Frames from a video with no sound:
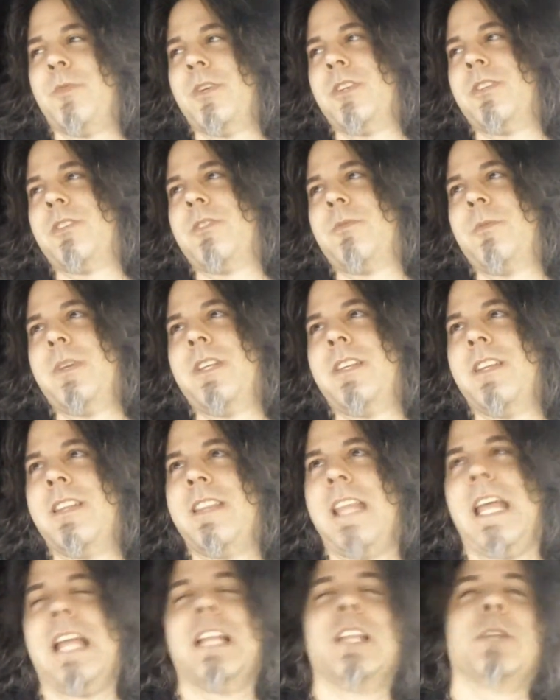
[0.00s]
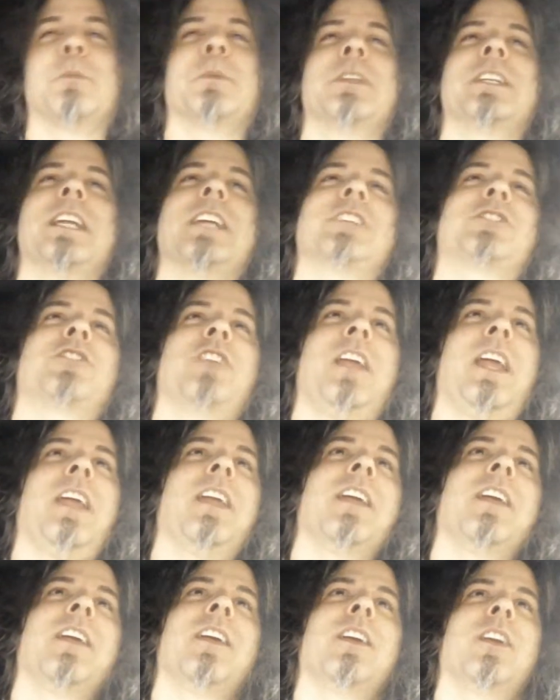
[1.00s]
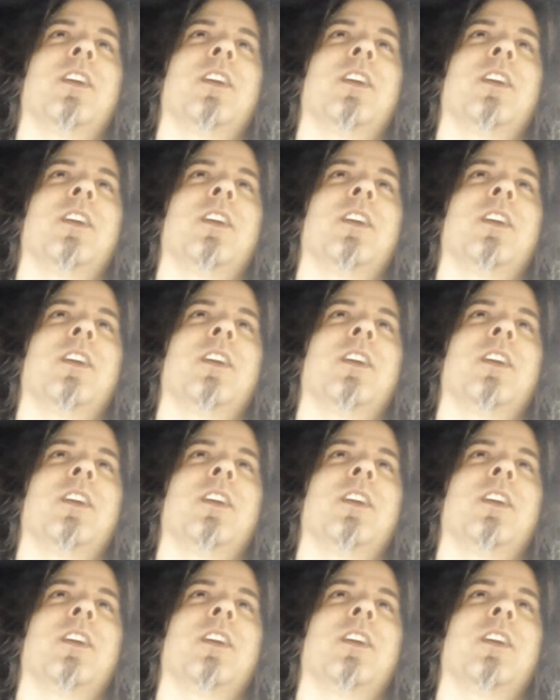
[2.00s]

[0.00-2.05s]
which we did that a little bit yesterday,